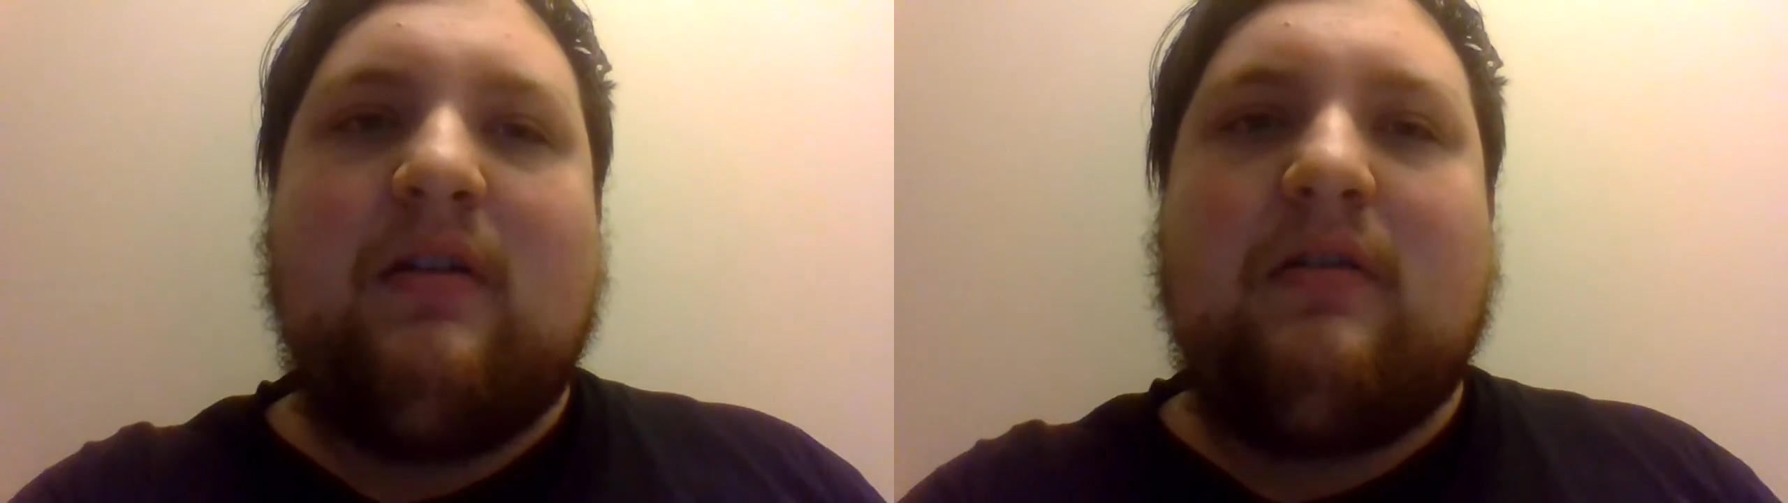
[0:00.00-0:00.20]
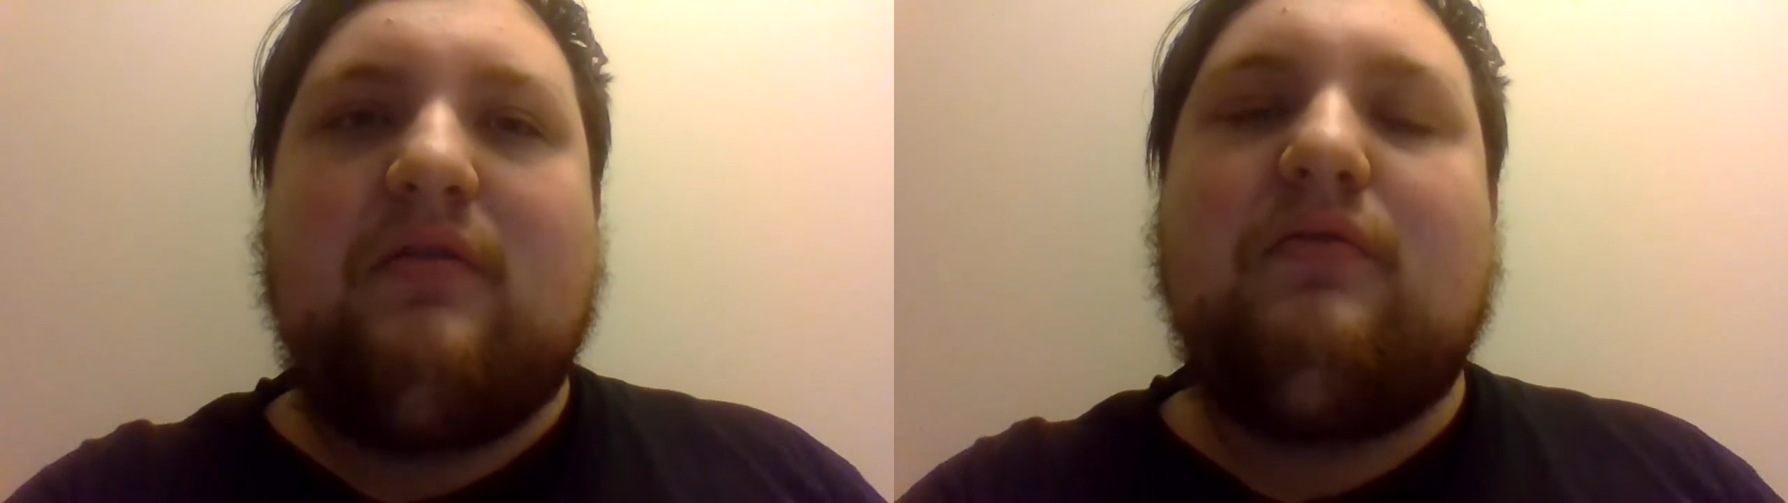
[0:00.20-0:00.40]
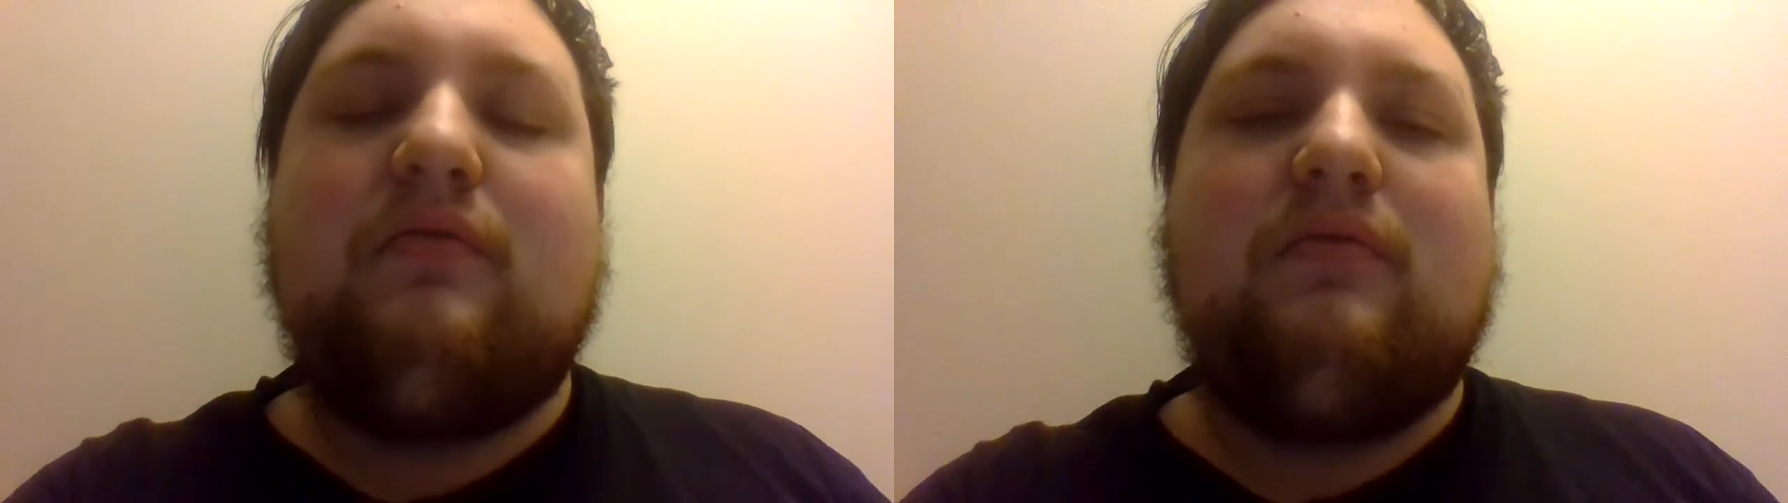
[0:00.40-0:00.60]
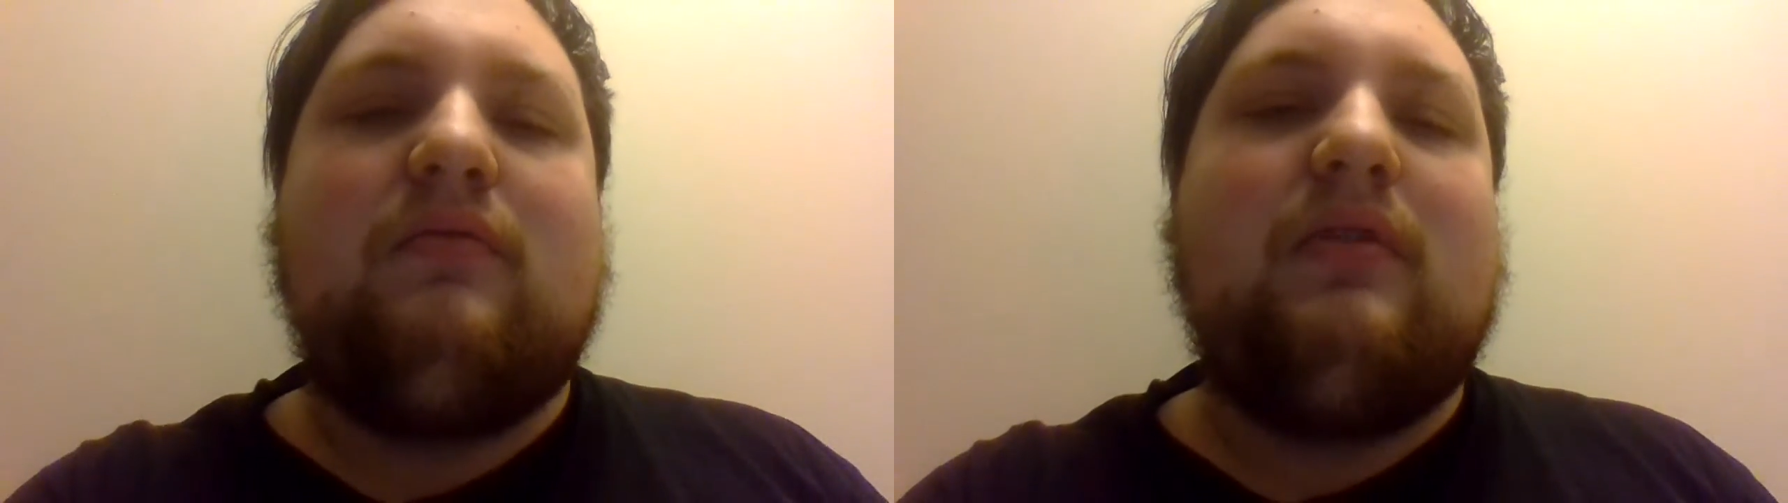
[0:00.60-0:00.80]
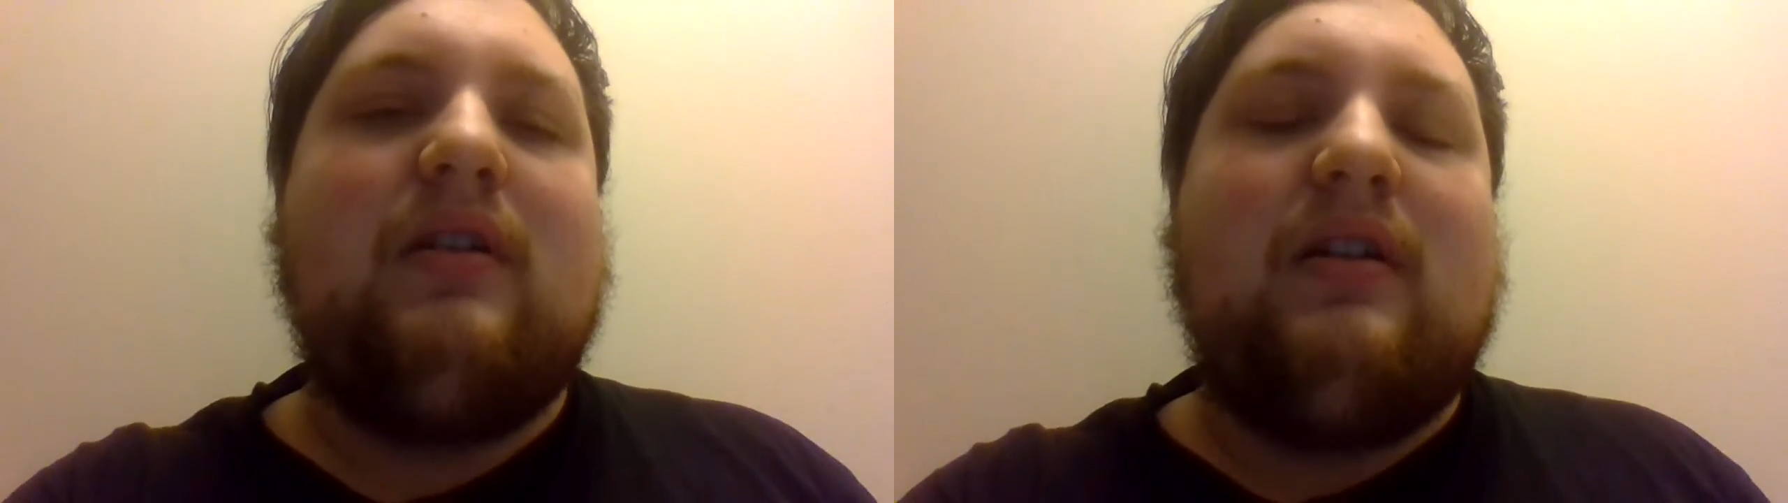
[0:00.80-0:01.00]

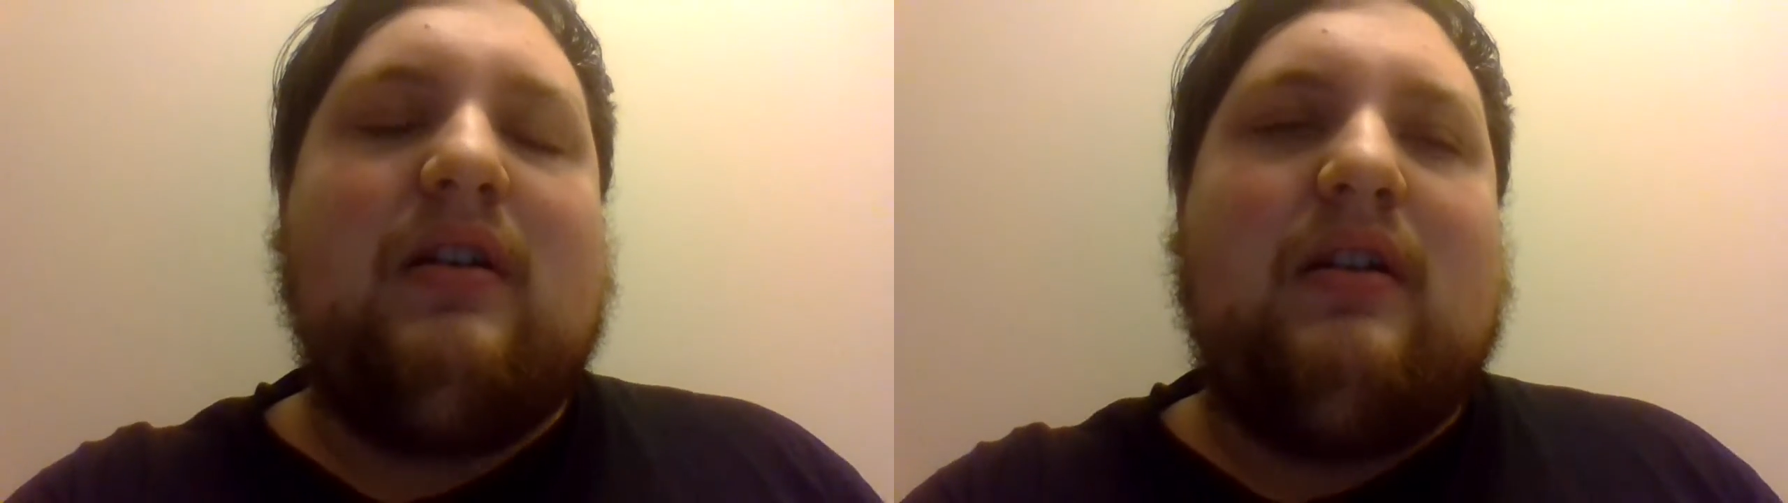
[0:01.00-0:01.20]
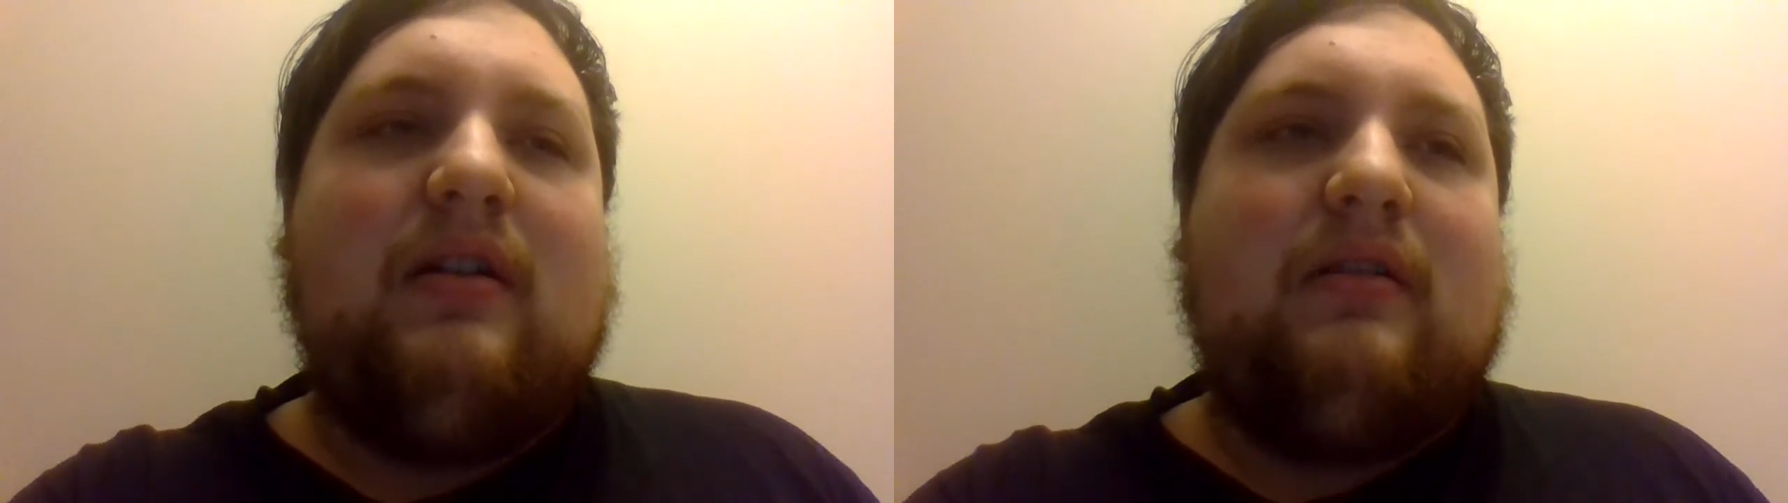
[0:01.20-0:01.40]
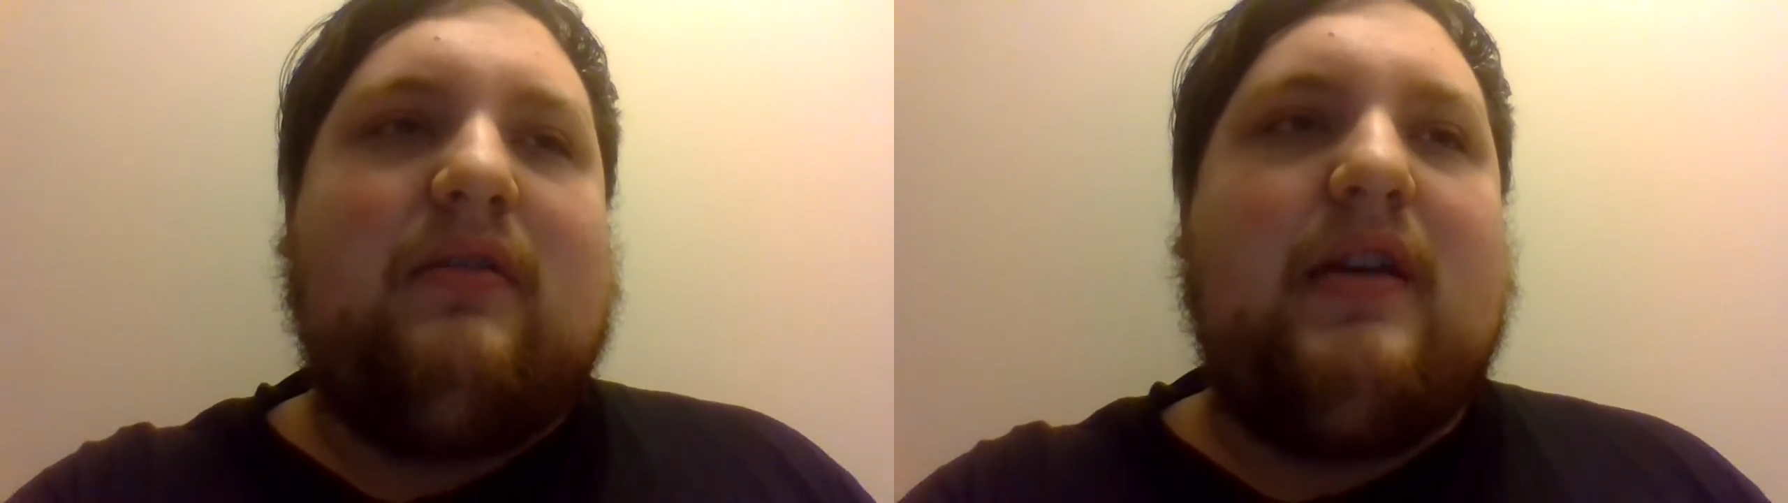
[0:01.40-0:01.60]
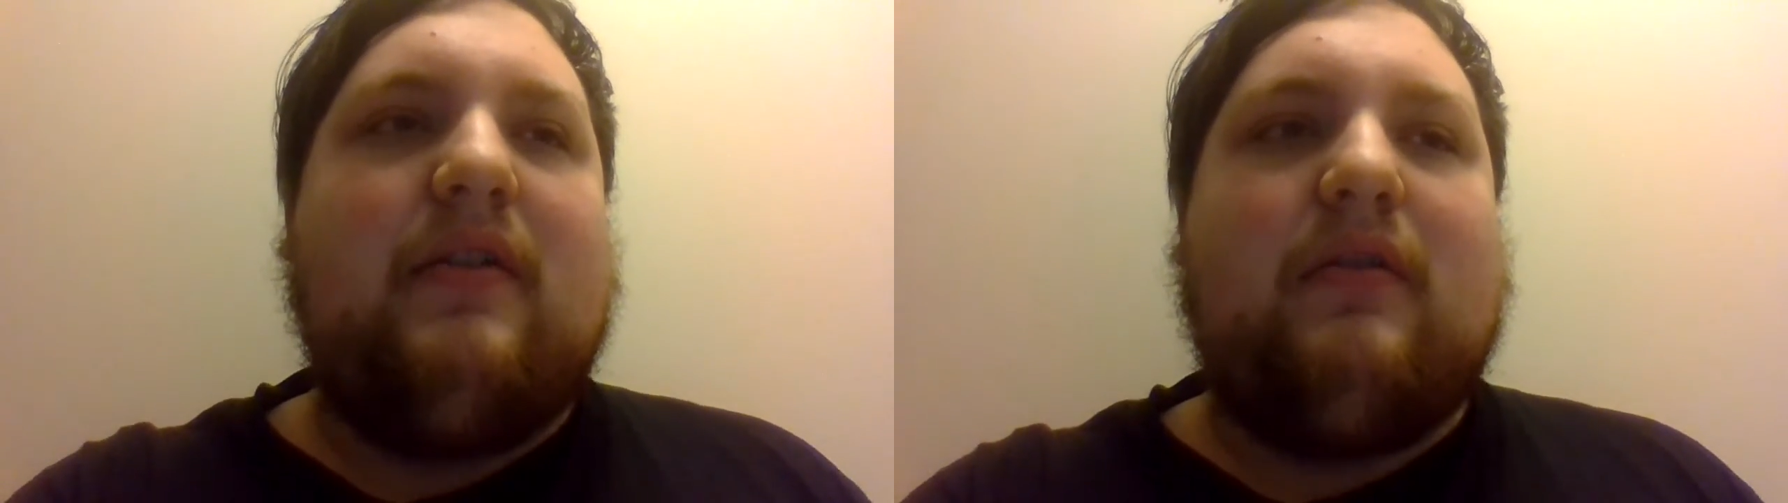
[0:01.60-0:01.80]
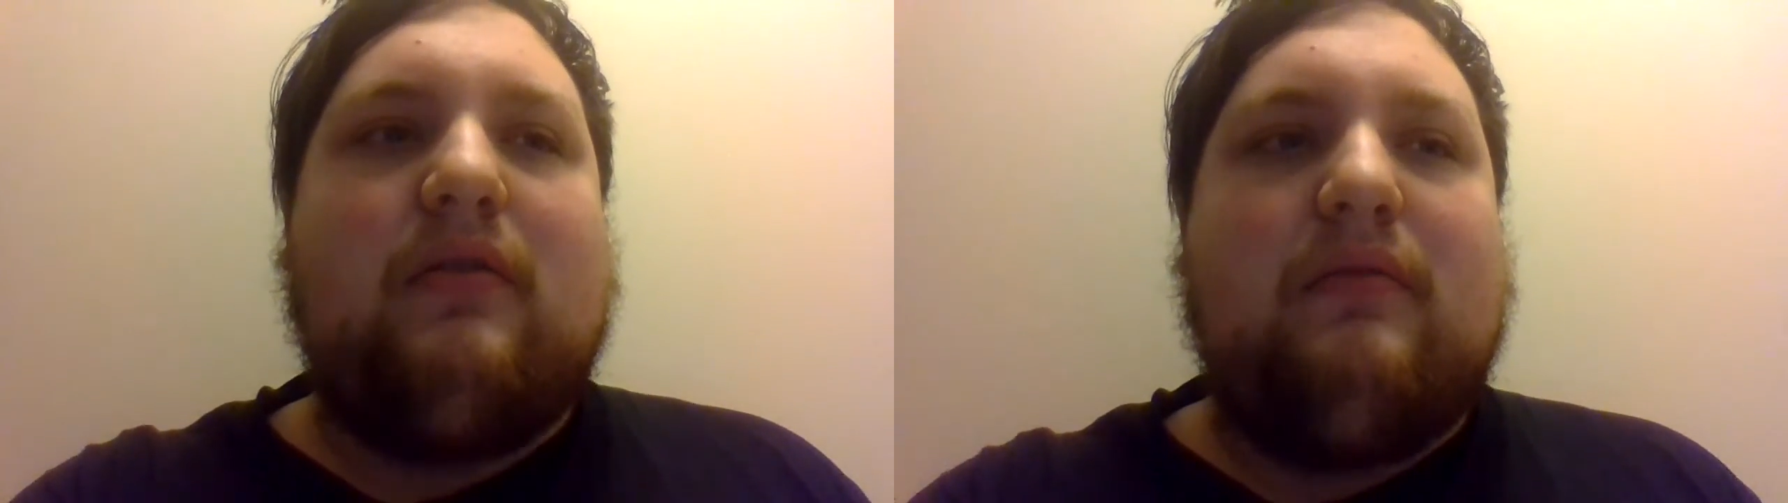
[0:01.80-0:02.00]
to
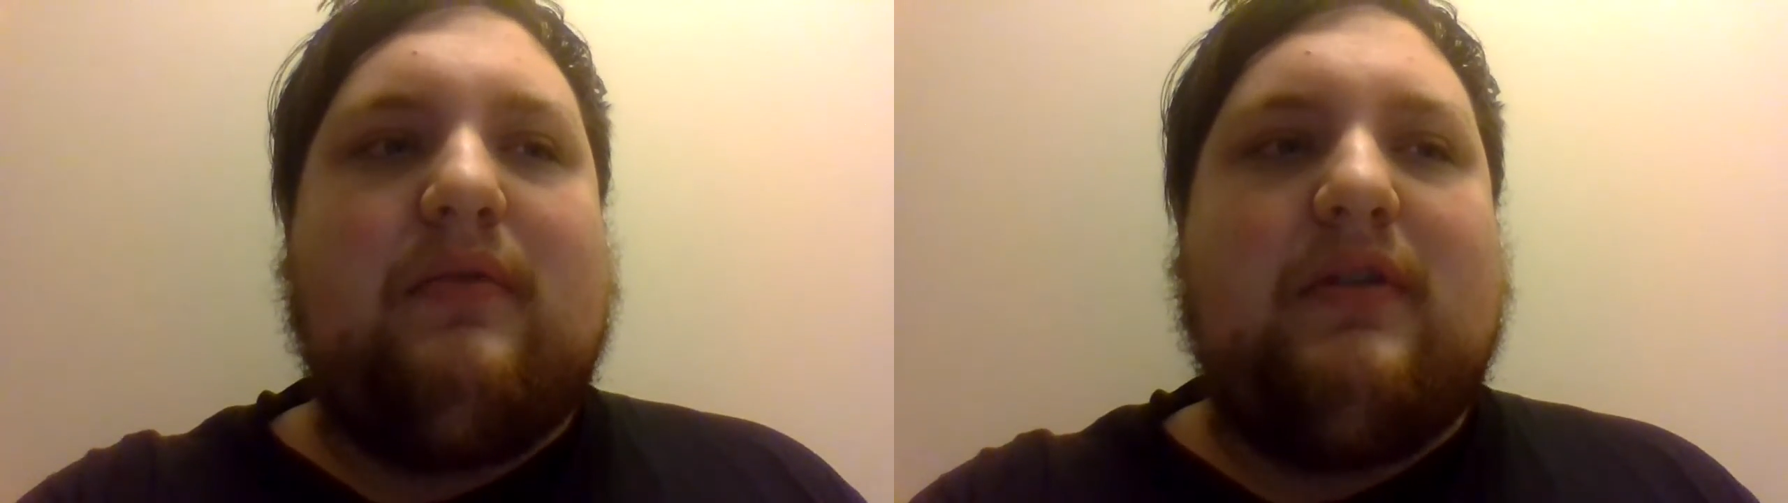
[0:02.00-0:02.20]
dethrone